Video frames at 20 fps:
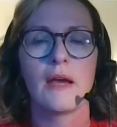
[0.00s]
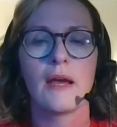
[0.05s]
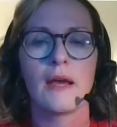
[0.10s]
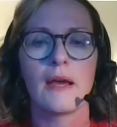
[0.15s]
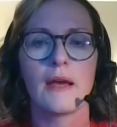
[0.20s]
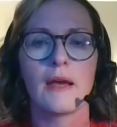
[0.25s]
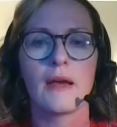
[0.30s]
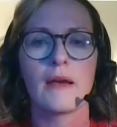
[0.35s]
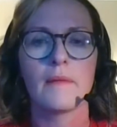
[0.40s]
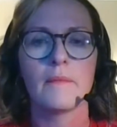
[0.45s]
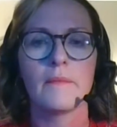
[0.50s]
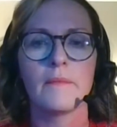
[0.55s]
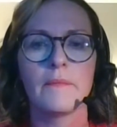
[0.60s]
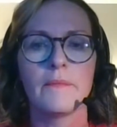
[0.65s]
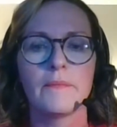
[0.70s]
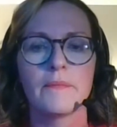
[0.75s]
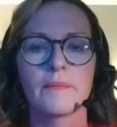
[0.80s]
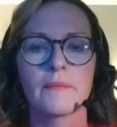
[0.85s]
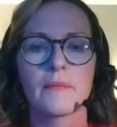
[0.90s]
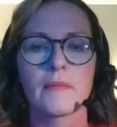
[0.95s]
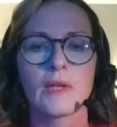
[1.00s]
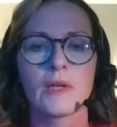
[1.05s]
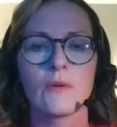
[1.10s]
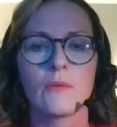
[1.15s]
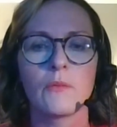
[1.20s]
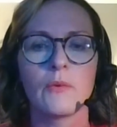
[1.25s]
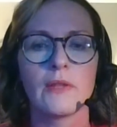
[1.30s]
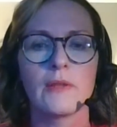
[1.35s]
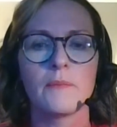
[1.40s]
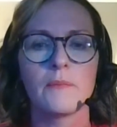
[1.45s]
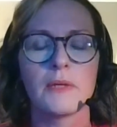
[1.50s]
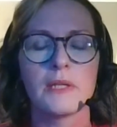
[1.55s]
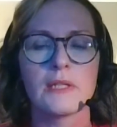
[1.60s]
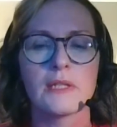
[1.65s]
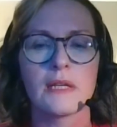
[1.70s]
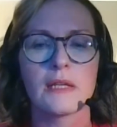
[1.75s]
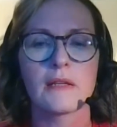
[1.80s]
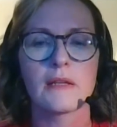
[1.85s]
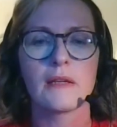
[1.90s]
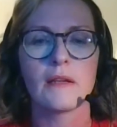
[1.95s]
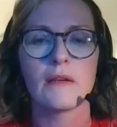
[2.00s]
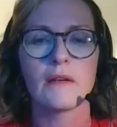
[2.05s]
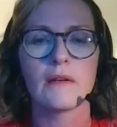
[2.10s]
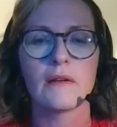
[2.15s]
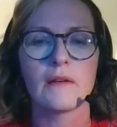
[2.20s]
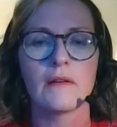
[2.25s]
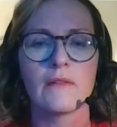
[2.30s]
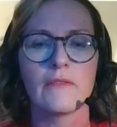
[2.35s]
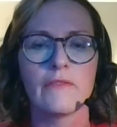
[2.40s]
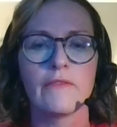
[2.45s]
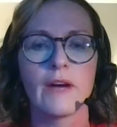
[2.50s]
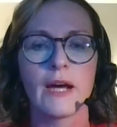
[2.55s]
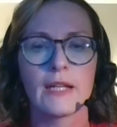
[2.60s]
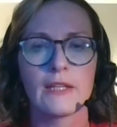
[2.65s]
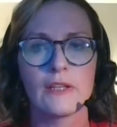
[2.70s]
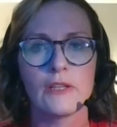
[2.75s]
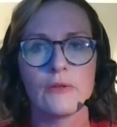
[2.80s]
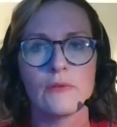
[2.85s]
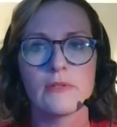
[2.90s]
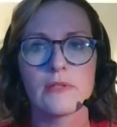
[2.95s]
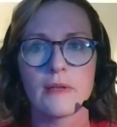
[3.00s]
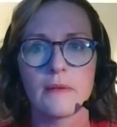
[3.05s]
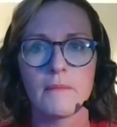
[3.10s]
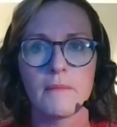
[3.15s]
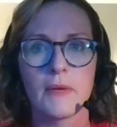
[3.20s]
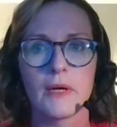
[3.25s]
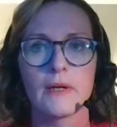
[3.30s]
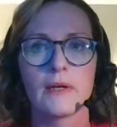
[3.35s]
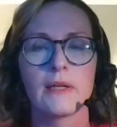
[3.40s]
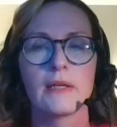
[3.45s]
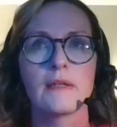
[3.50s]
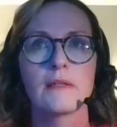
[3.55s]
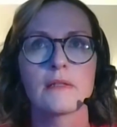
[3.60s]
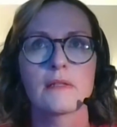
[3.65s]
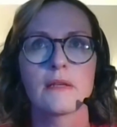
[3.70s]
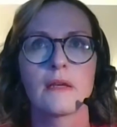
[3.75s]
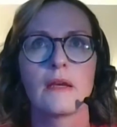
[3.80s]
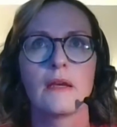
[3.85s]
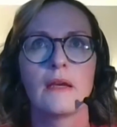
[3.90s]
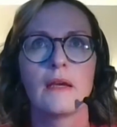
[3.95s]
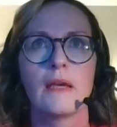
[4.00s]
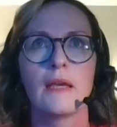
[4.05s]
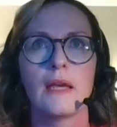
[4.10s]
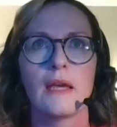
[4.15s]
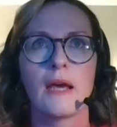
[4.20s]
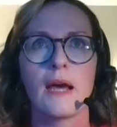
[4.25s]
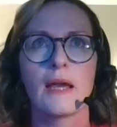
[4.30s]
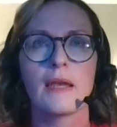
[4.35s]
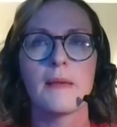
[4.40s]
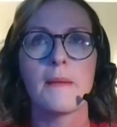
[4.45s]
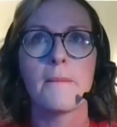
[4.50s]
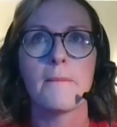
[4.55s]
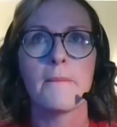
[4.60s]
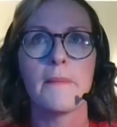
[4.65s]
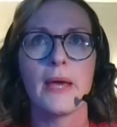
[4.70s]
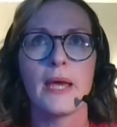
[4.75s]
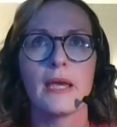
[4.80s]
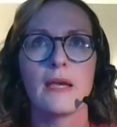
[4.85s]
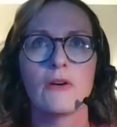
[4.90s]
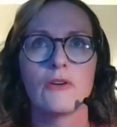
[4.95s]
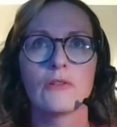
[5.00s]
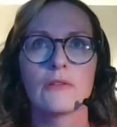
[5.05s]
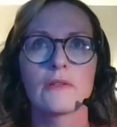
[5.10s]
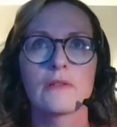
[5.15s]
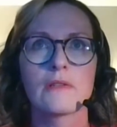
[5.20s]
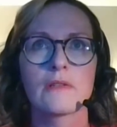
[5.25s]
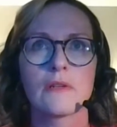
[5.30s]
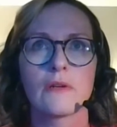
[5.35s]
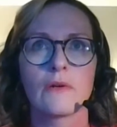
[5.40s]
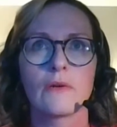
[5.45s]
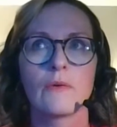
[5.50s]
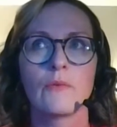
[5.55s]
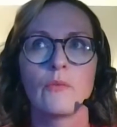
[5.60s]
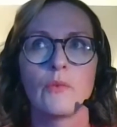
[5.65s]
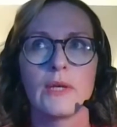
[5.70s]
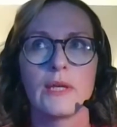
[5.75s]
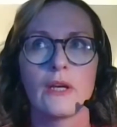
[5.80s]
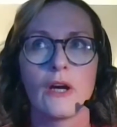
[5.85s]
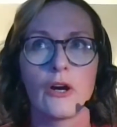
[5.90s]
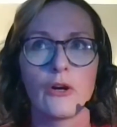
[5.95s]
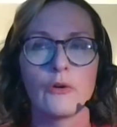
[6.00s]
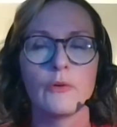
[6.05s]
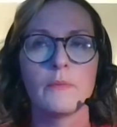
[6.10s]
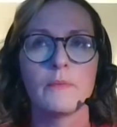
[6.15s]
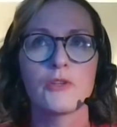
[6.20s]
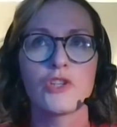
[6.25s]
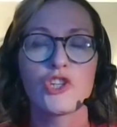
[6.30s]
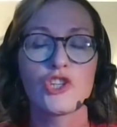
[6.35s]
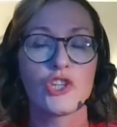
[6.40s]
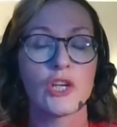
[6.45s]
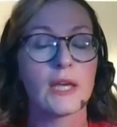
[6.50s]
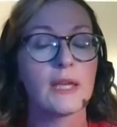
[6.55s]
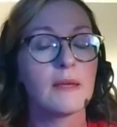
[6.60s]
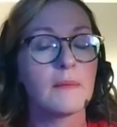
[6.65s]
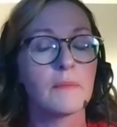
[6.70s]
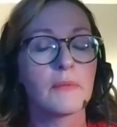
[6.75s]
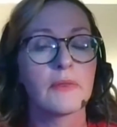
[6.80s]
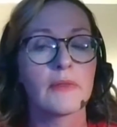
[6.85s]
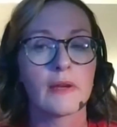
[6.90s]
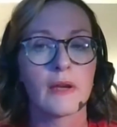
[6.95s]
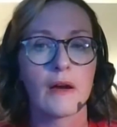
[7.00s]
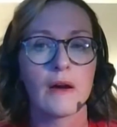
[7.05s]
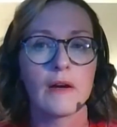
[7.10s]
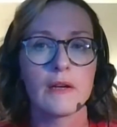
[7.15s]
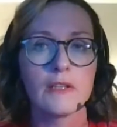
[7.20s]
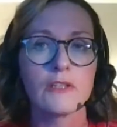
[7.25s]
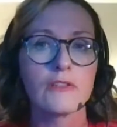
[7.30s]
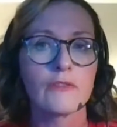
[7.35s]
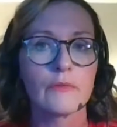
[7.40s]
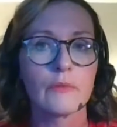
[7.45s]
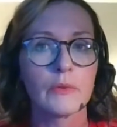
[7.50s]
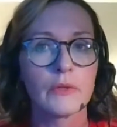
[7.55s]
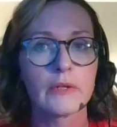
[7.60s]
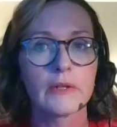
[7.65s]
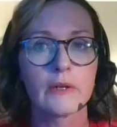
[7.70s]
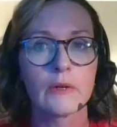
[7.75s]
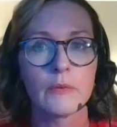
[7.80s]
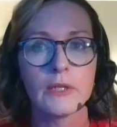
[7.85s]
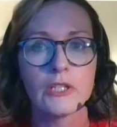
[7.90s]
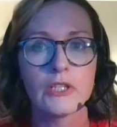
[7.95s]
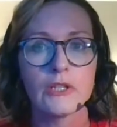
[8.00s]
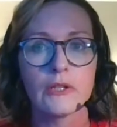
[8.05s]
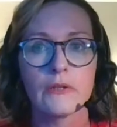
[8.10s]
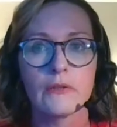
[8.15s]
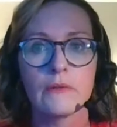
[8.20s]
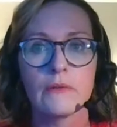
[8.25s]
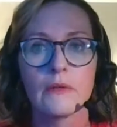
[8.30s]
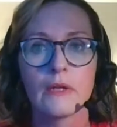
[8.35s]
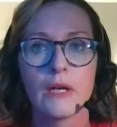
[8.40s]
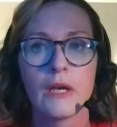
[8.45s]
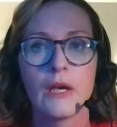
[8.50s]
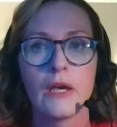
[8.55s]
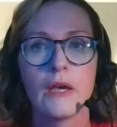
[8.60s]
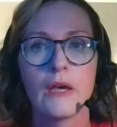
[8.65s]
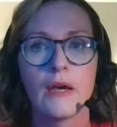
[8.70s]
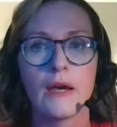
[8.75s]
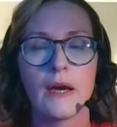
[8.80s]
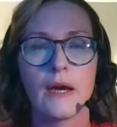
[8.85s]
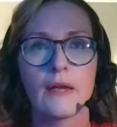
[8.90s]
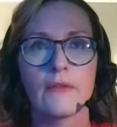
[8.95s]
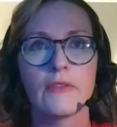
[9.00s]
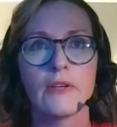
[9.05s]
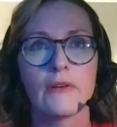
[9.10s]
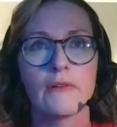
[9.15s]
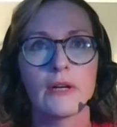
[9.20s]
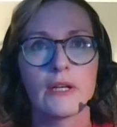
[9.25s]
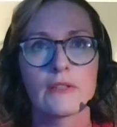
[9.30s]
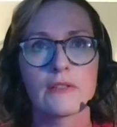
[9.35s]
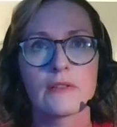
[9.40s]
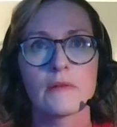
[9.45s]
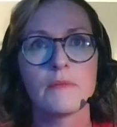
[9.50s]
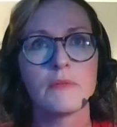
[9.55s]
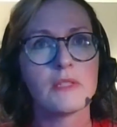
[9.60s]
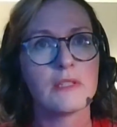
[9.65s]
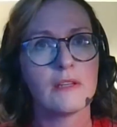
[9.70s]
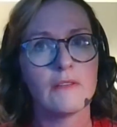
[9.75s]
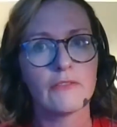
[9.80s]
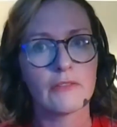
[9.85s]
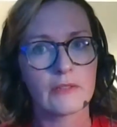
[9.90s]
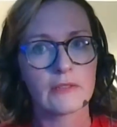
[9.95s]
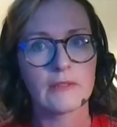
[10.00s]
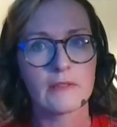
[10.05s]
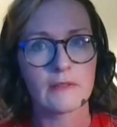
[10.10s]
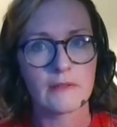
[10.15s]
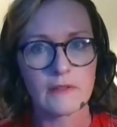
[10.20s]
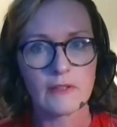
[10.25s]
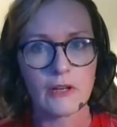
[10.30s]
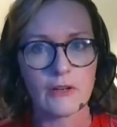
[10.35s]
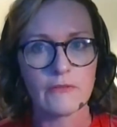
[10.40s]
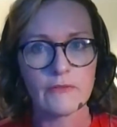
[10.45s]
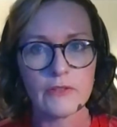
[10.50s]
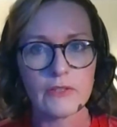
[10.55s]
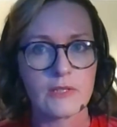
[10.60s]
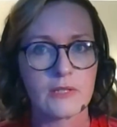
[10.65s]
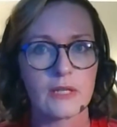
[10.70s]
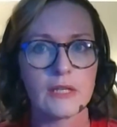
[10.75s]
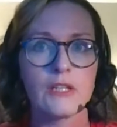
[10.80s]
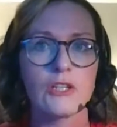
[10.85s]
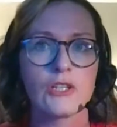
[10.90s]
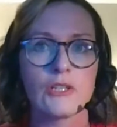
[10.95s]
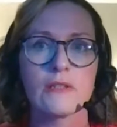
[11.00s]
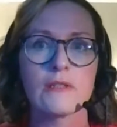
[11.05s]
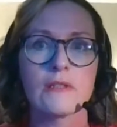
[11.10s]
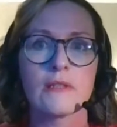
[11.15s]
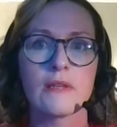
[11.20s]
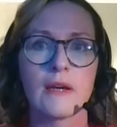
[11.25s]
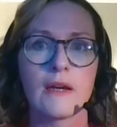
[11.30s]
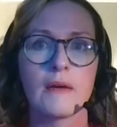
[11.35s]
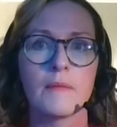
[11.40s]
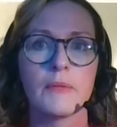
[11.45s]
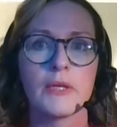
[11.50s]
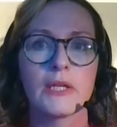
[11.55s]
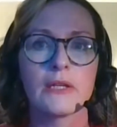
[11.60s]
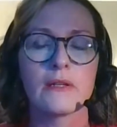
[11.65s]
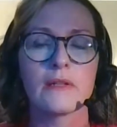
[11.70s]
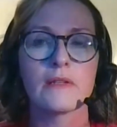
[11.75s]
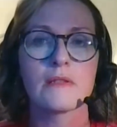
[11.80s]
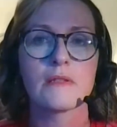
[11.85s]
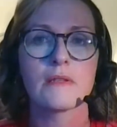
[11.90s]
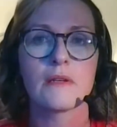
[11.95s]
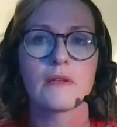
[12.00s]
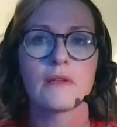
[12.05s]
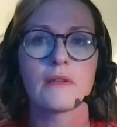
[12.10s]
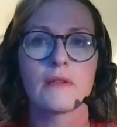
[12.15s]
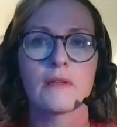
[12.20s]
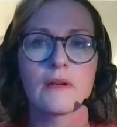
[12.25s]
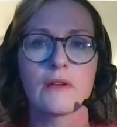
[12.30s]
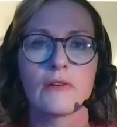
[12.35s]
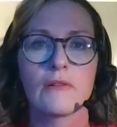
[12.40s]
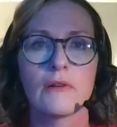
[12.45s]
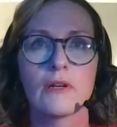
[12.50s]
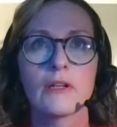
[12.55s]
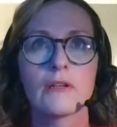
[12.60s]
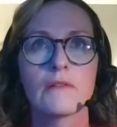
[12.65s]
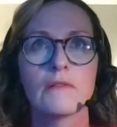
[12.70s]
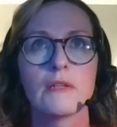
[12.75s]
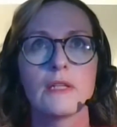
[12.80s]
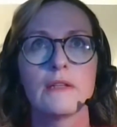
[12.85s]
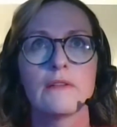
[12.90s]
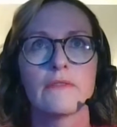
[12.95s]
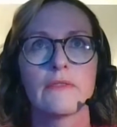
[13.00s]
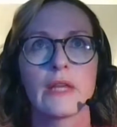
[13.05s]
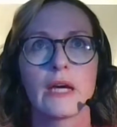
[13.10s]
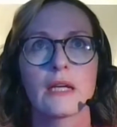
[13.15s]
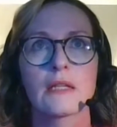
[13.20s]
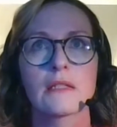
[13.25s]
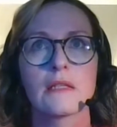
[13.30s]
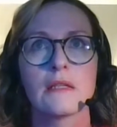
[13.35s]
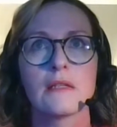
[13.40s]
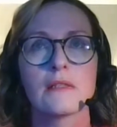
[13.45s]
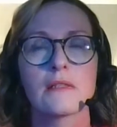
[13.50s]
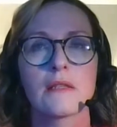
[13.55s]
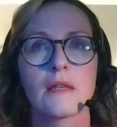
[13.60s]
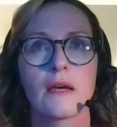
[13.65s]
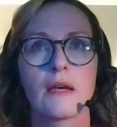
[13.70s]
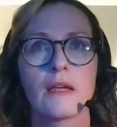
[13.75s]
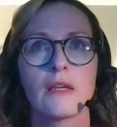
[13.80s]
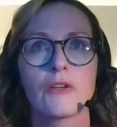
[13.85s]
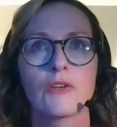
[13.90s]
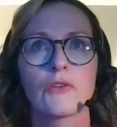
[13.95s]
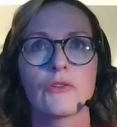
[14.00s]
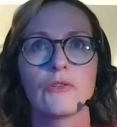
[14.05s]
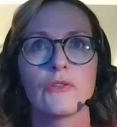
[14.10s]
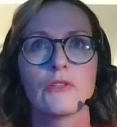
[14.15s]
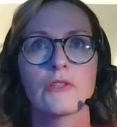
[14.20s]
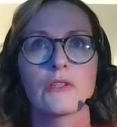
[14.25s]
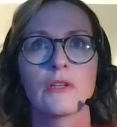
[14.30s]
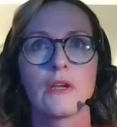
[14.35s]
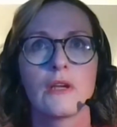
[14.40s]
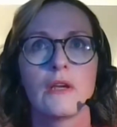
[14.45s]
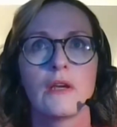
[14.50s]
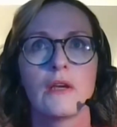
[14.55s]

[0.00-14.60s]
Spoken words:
um, with particular values in mind, and it may also, we hope, shape the kind of work we do. And there are some difficult conversations there, because the corollary of that is that it could